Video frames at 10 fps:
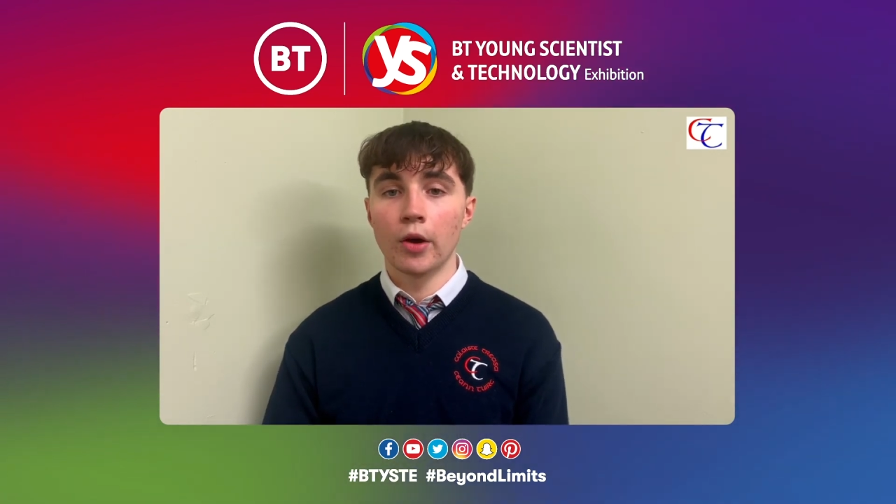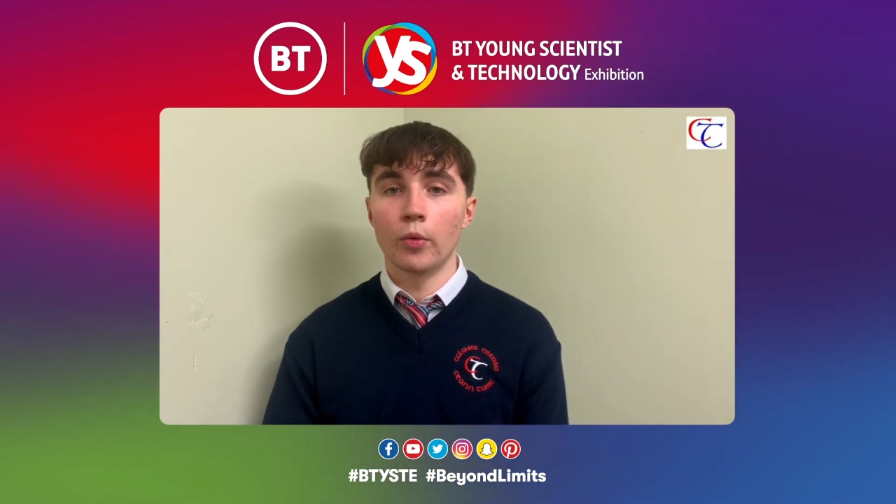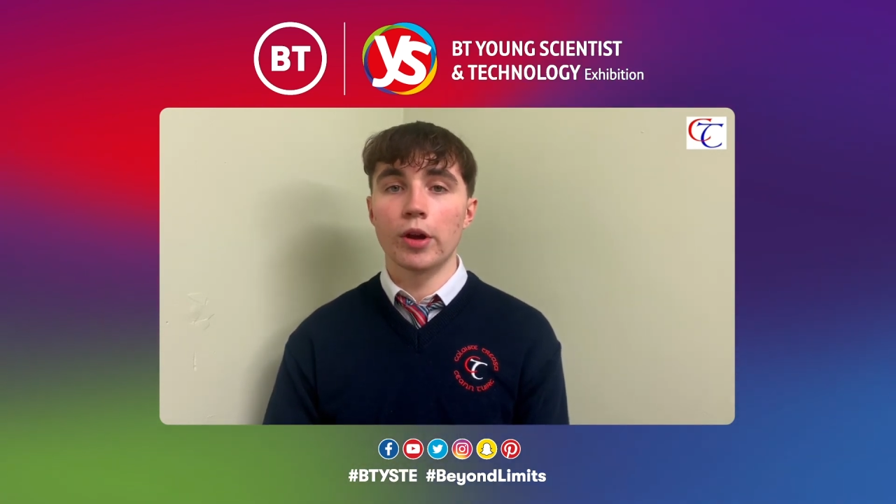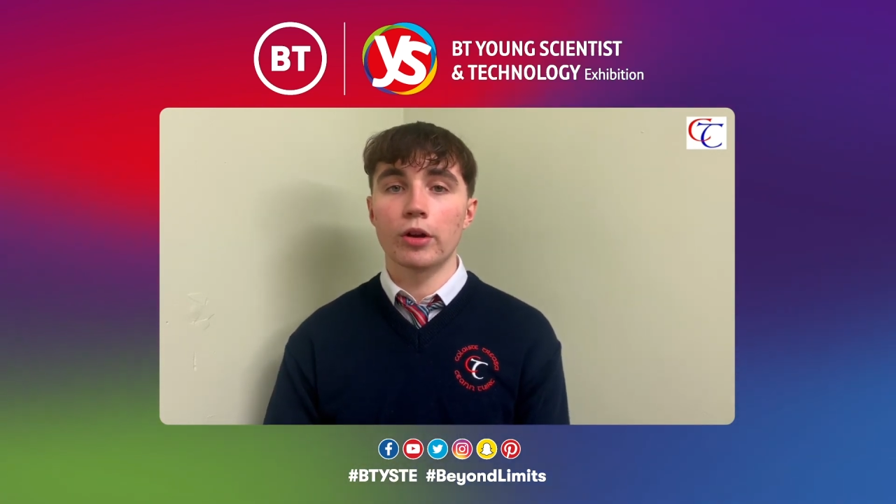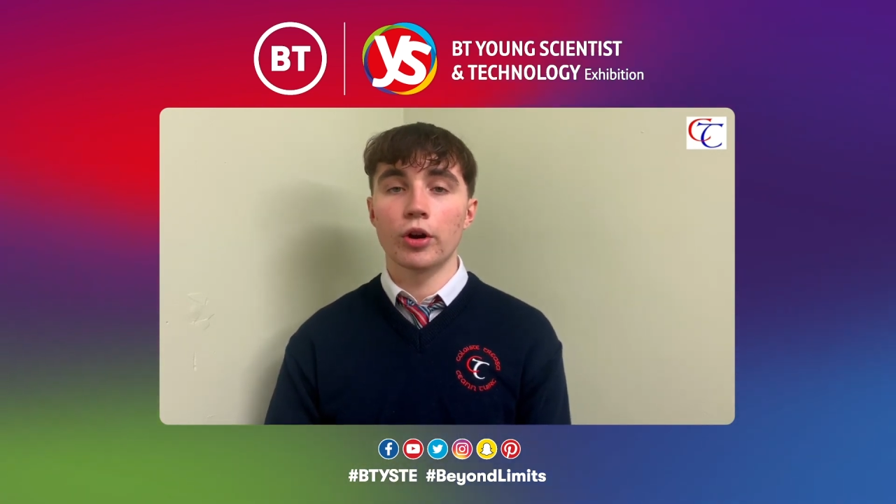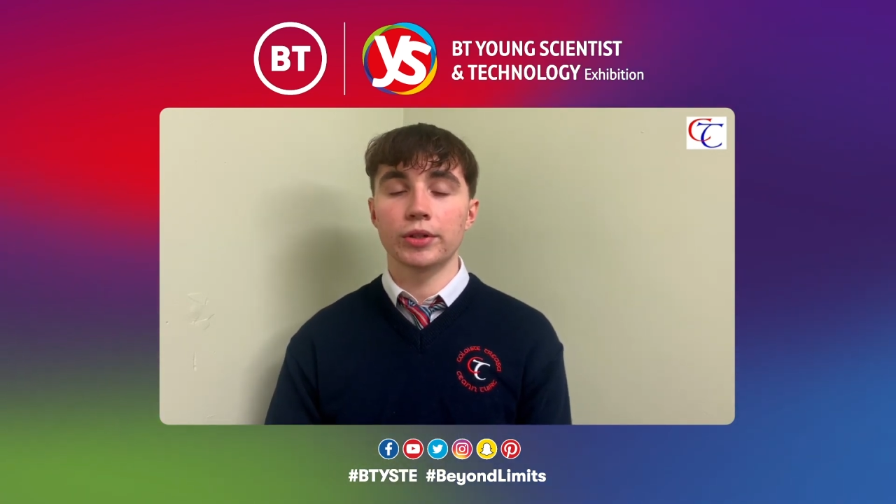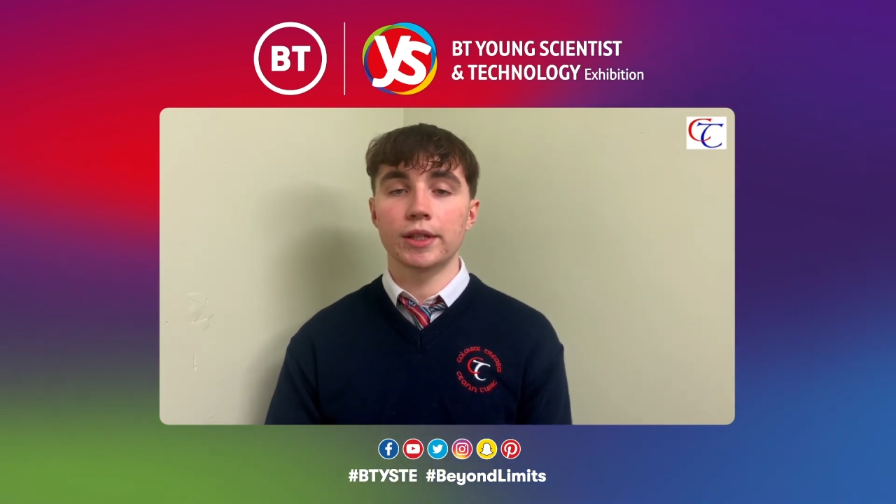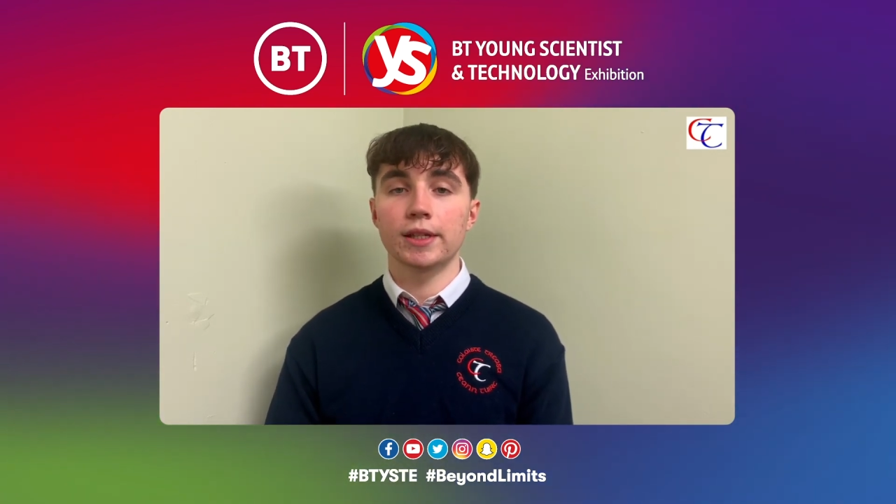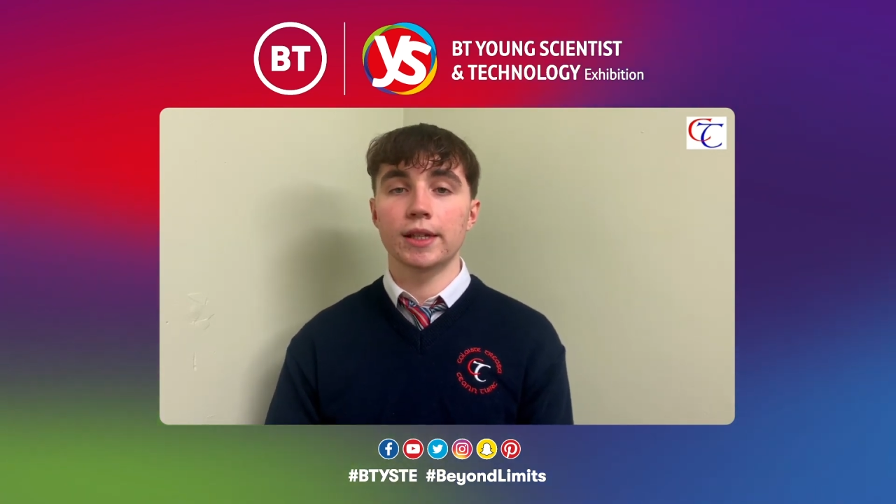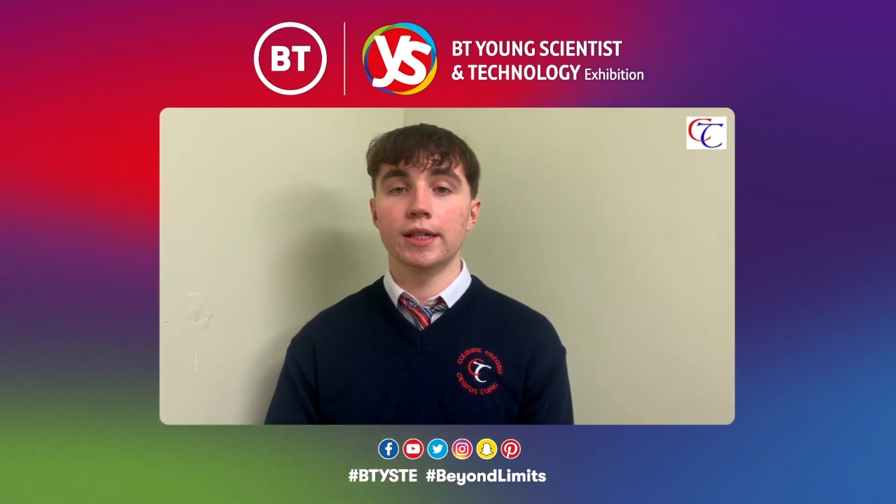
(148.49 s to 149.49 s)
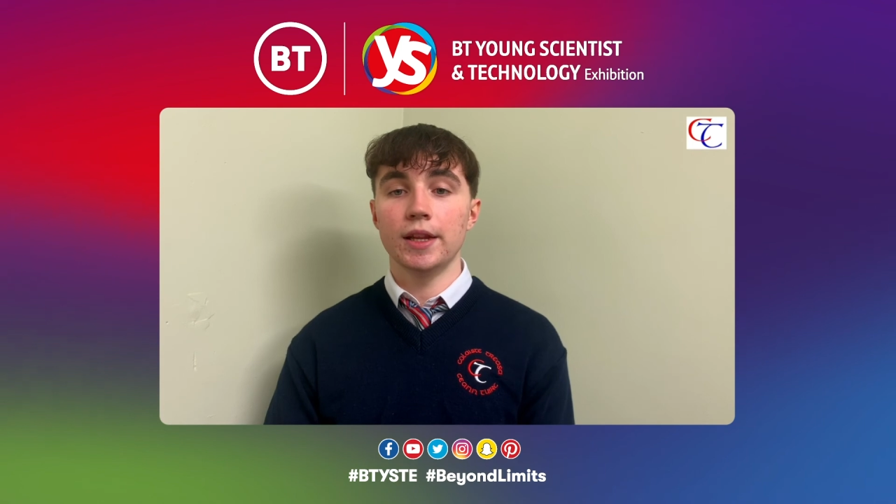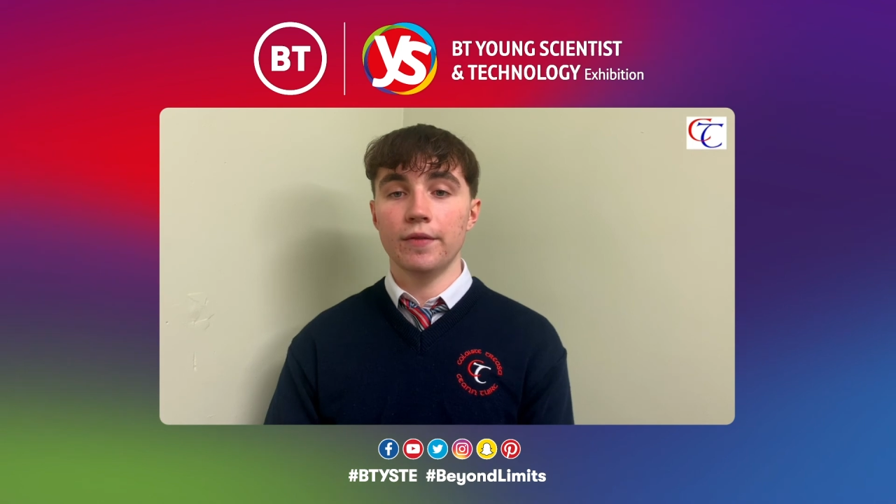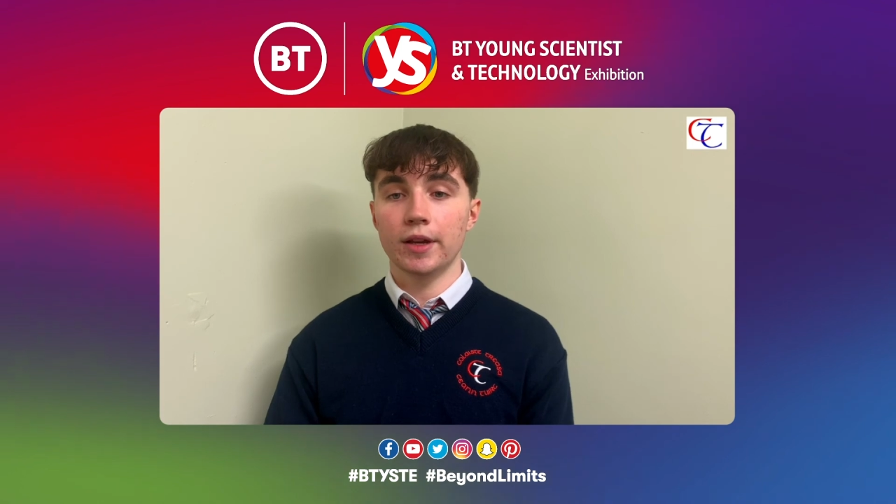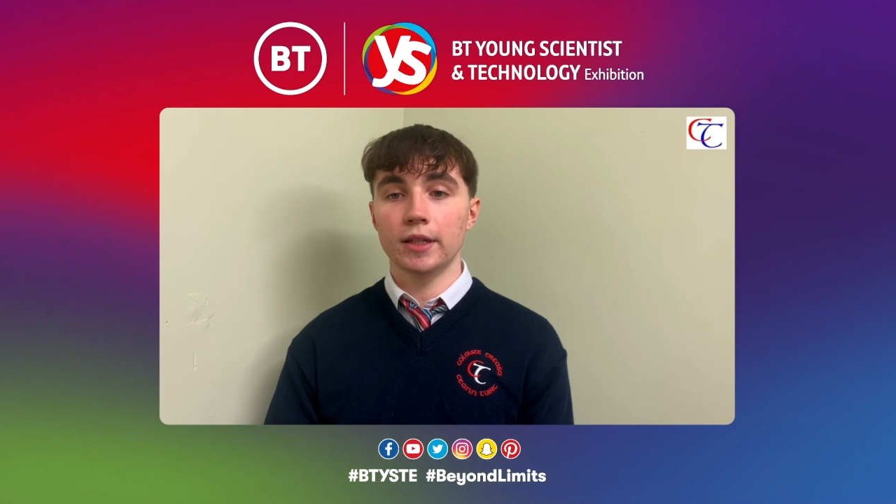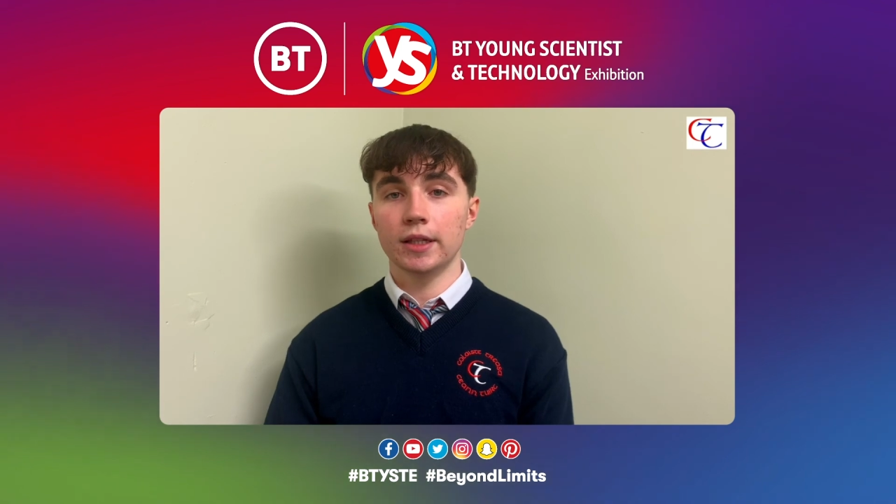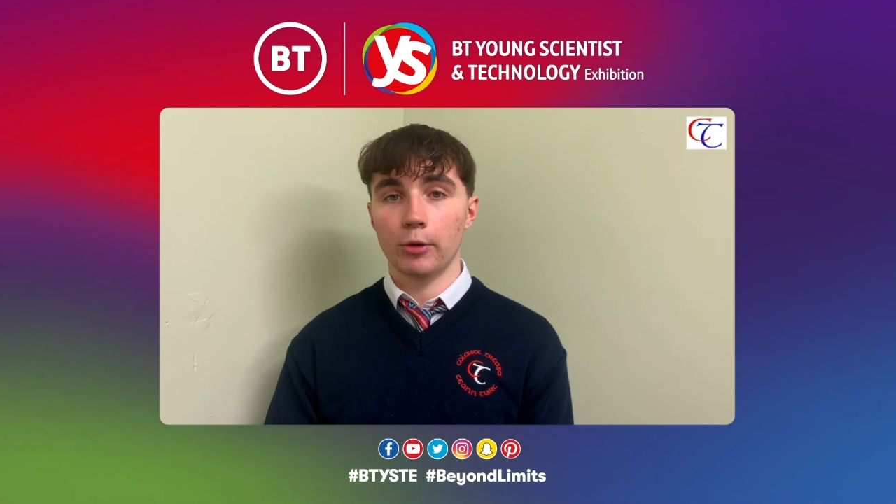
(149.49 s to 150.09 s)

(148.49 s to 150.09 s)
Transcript: we are causing significant